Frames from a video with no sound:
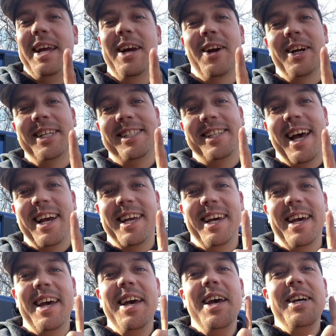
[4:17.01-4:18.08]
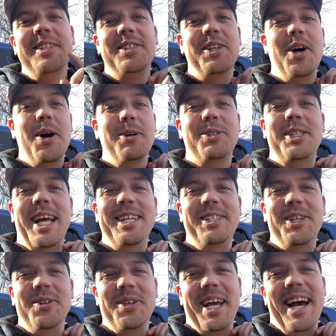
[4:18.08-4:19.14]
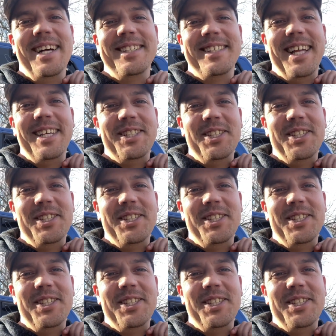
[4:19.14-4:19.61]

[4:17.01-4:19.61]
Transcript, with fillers: here in a second, so stay tuned, guys. Stay